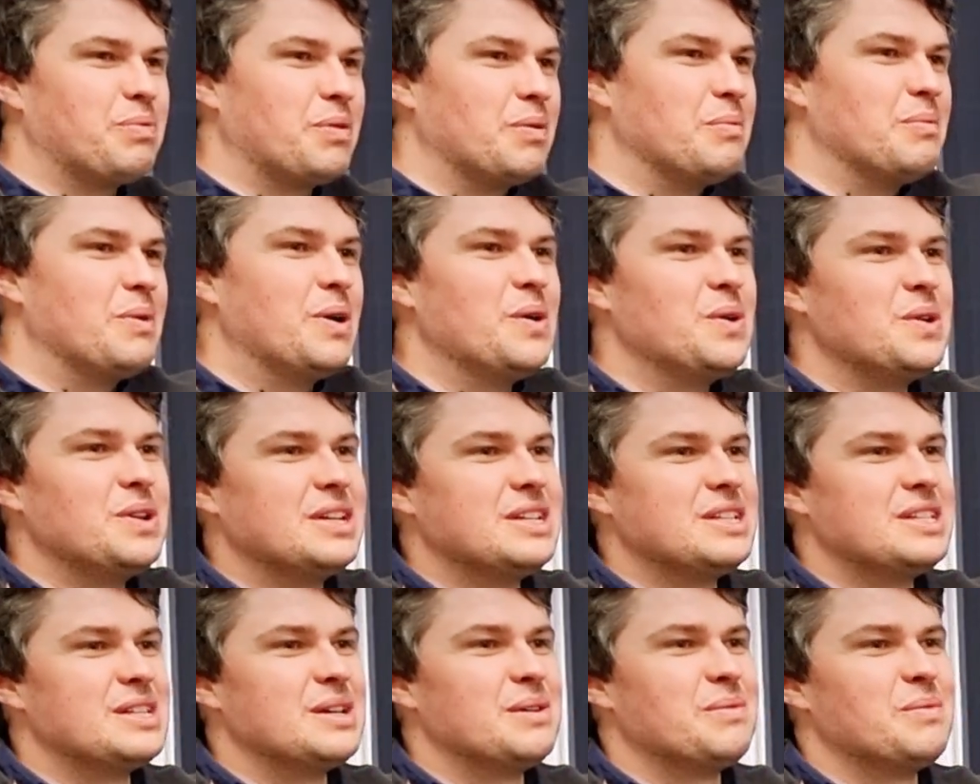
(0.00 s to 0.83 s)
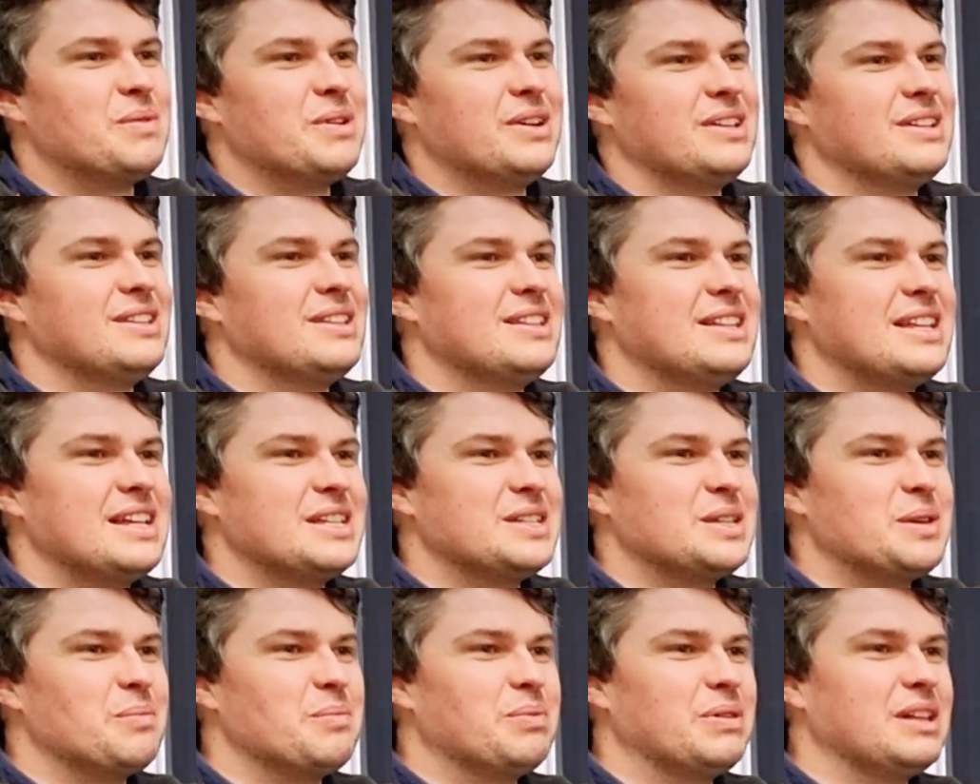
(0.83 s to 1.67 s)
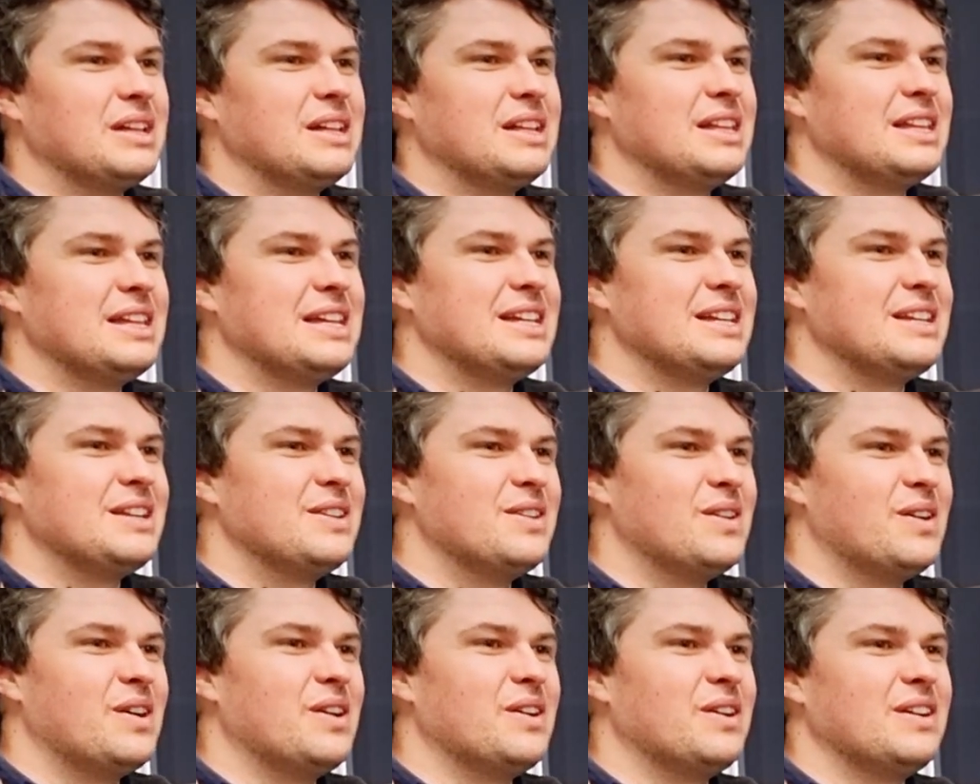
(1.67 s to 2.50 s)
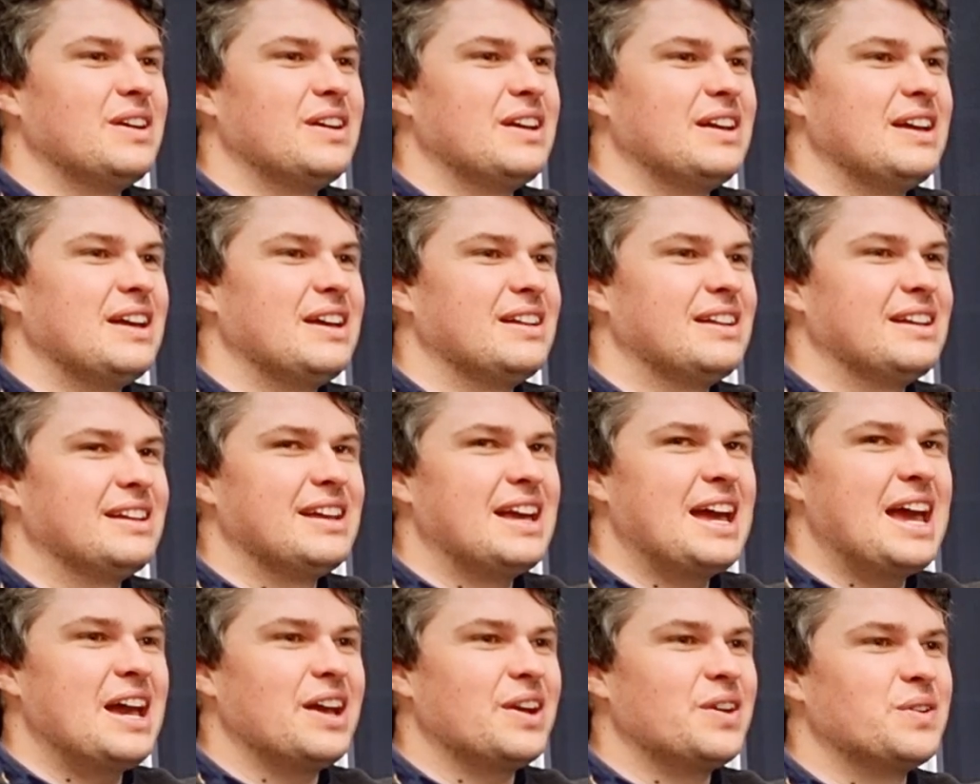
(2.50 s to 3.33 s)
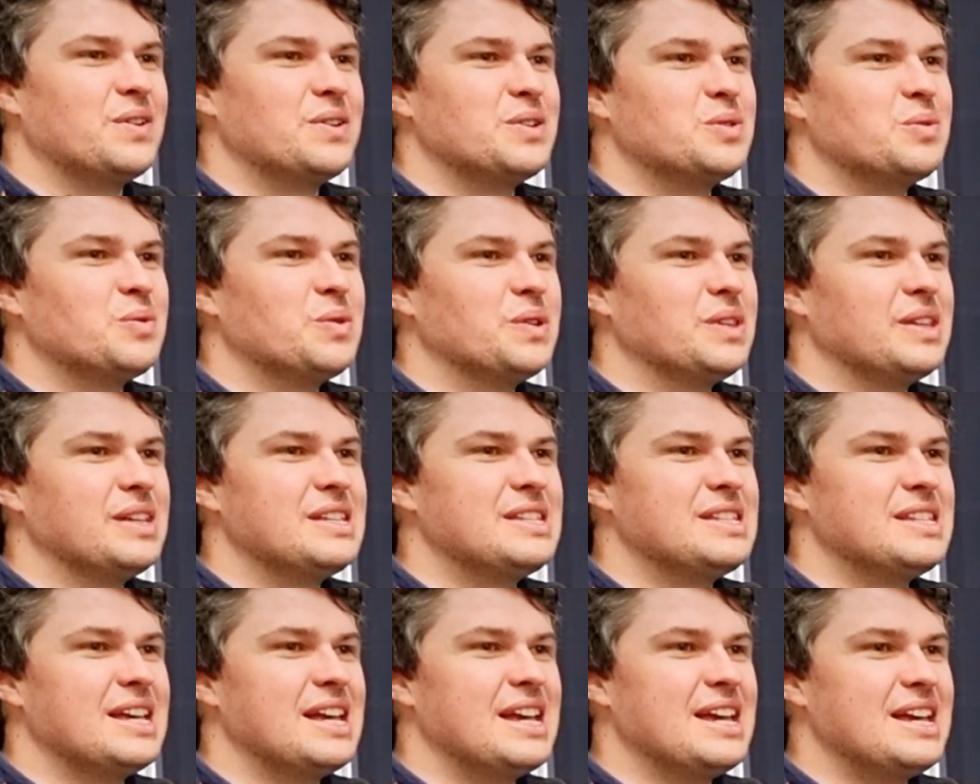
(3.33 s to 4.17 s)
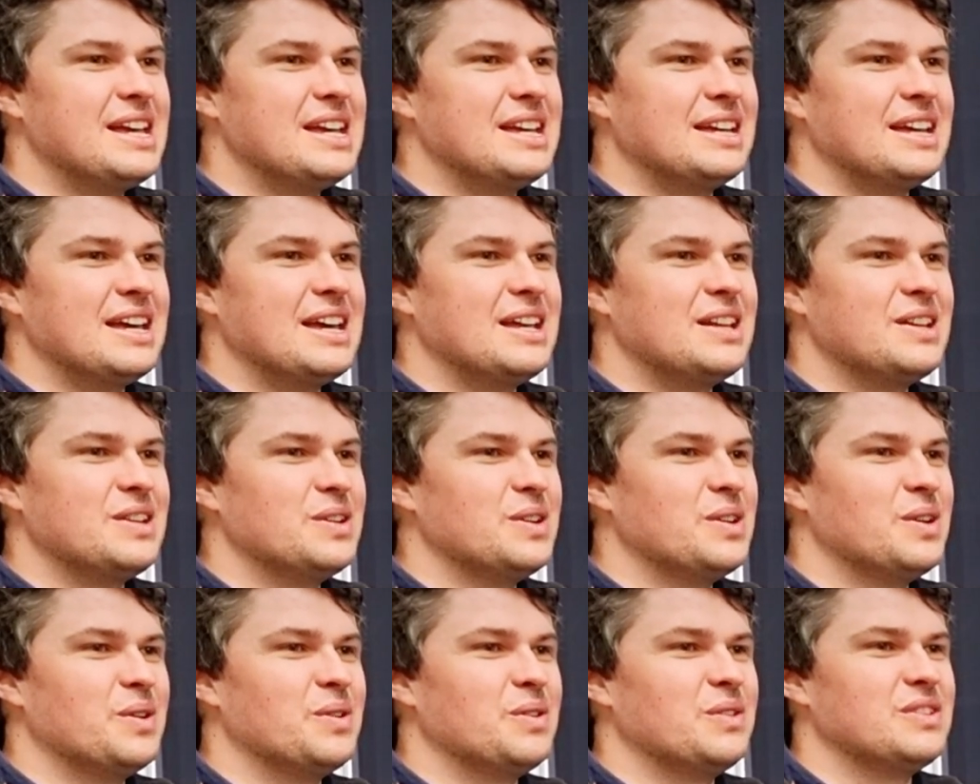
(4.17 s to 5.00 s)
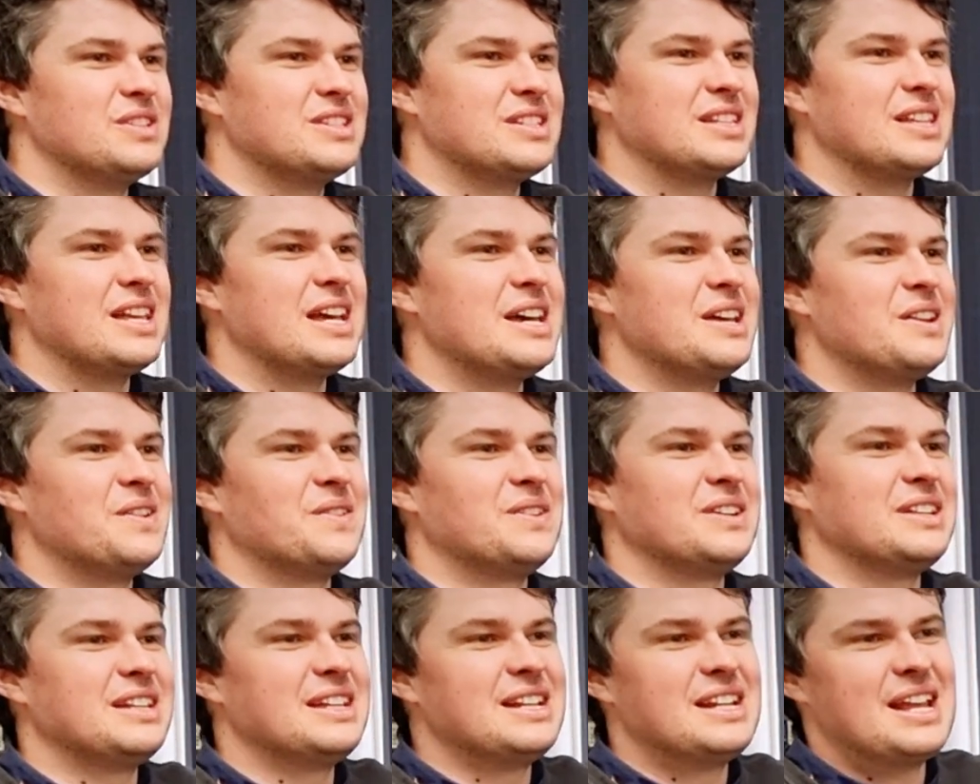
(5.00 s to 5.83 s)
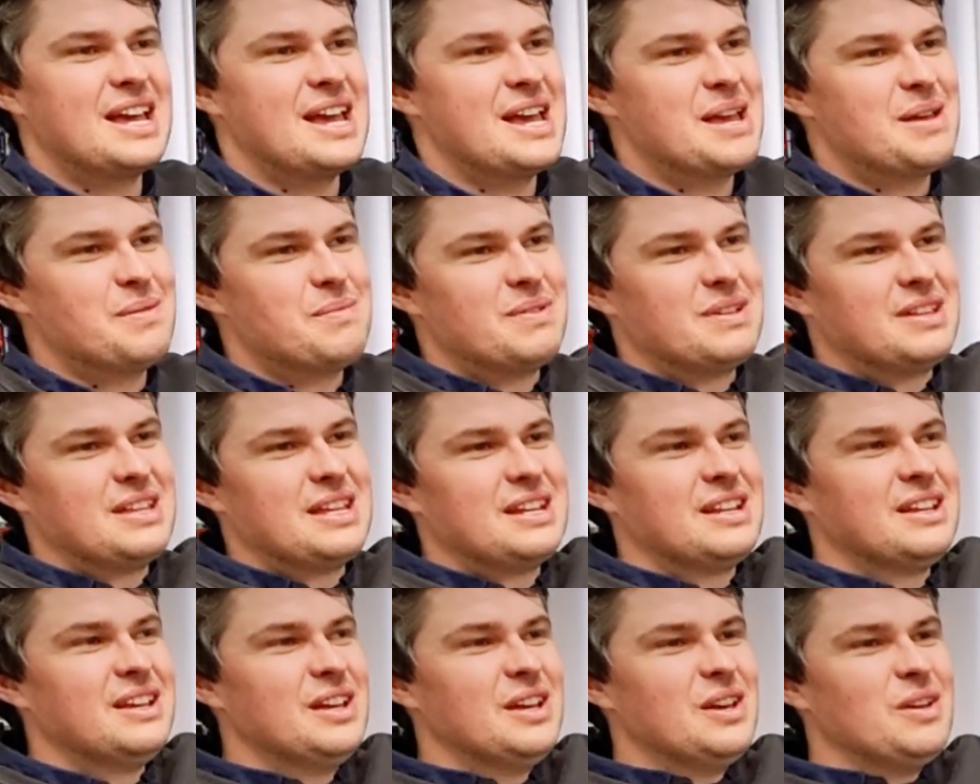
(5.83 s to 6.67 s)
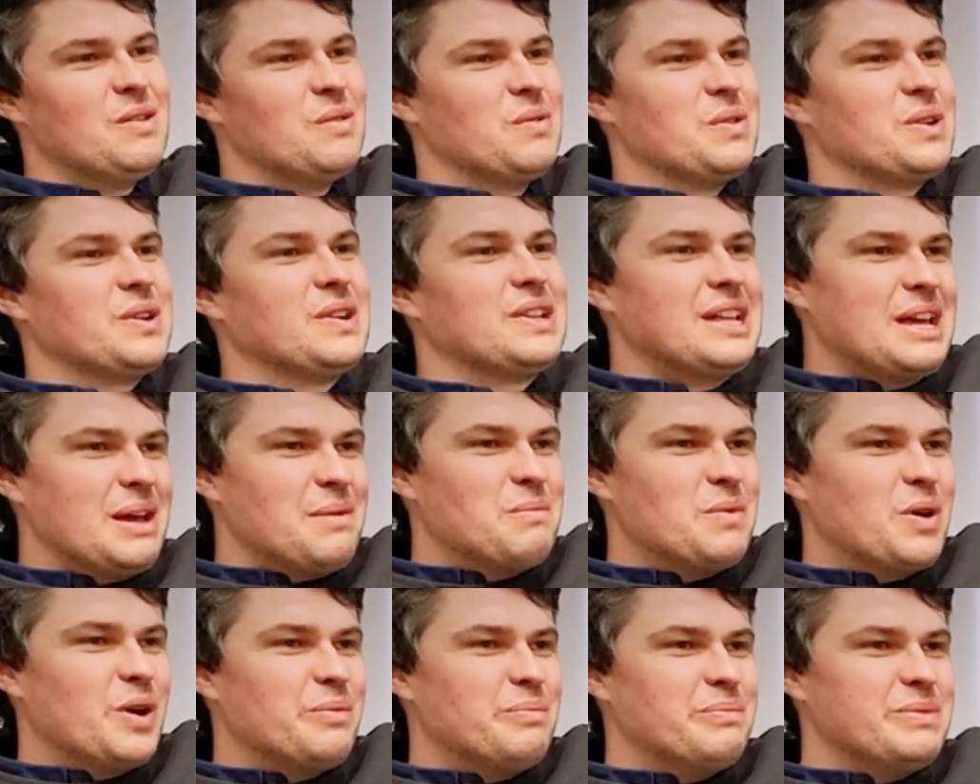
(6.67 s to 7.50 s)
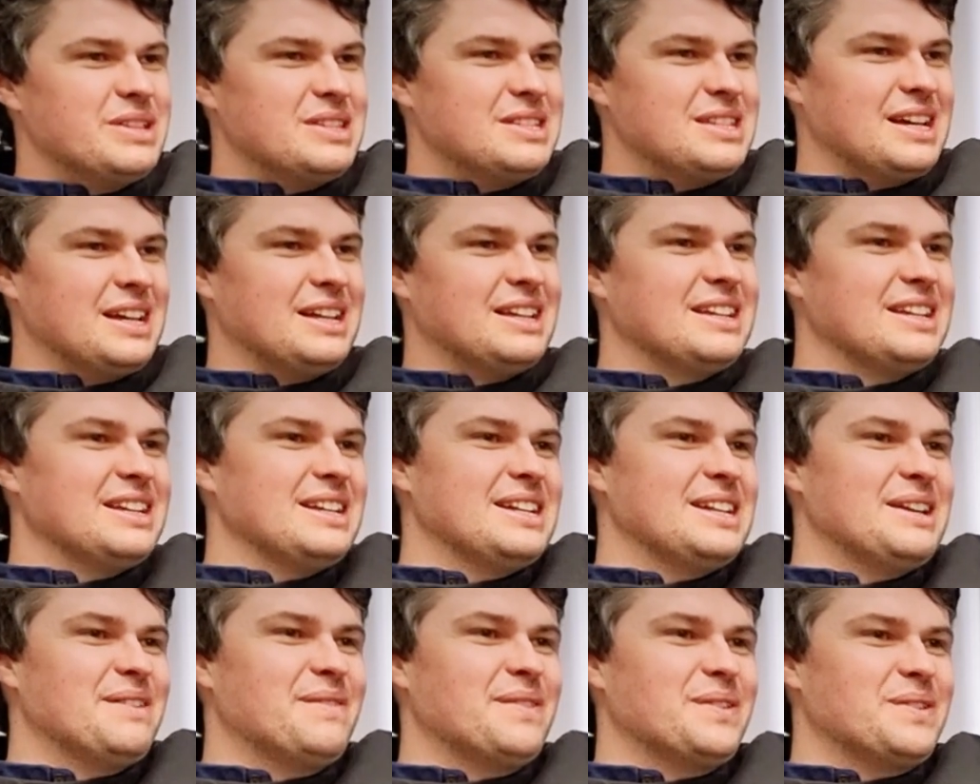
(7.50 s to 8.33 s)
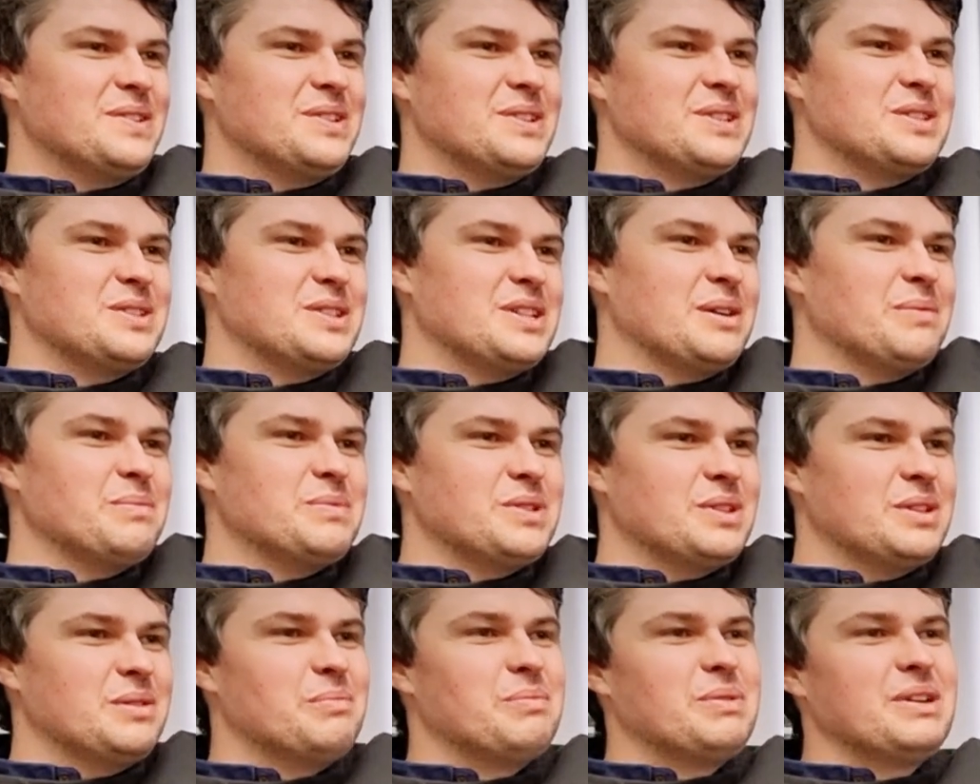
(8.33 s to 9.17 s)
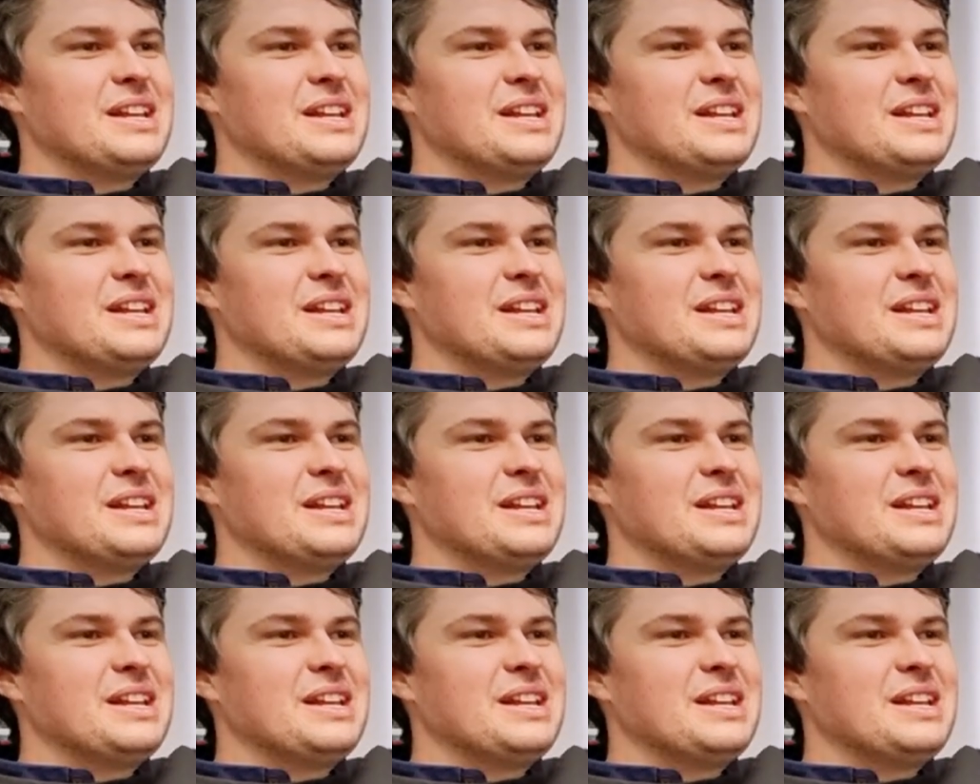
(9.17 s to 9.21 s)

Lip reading: promoting someone that's completely not accurate to what they're saying, and slandering their name, and then we've got that mob mentality and everyone just jumps on them.